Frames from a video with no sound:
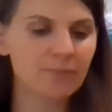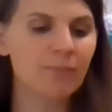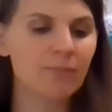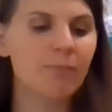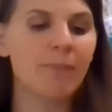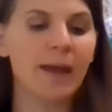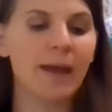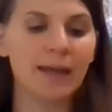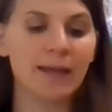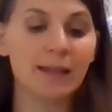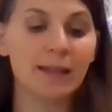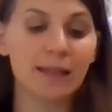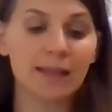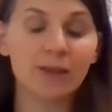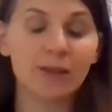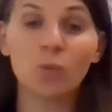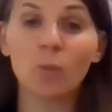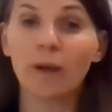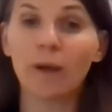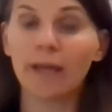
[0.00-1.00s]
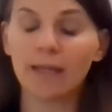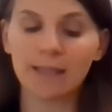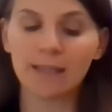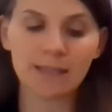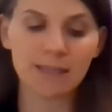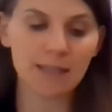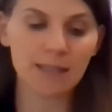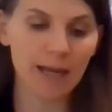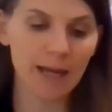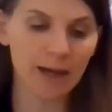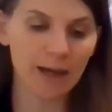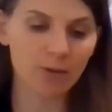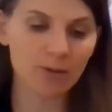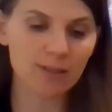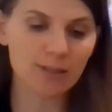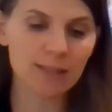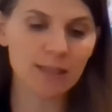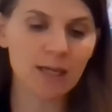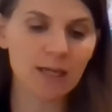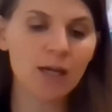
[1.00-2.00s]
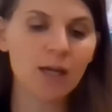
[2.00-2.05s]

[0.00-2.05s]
Meg led the way into the house.